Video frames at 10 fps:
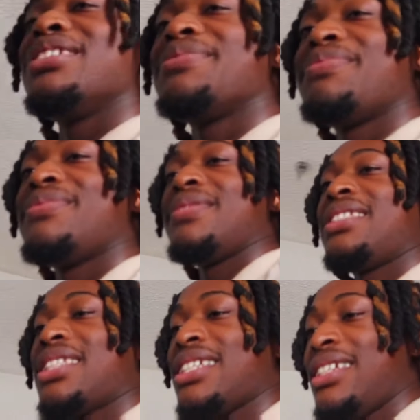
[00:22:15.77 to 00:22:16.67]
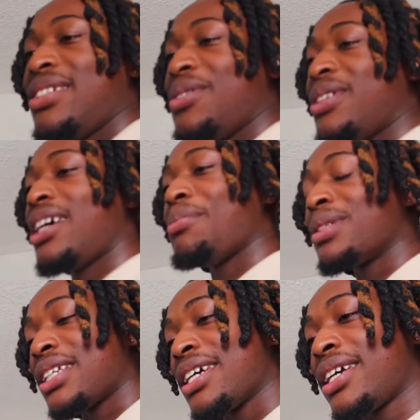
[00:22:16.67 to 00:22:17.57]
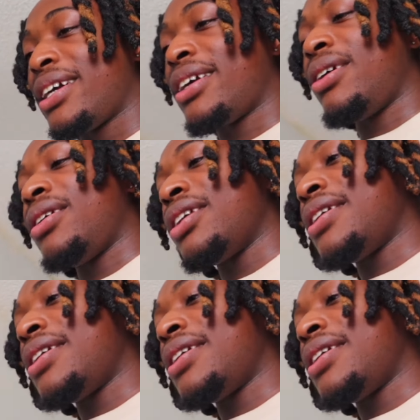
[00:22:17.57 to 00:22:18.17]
Get away from me. Don't touch me. I'm gonna take care of all that.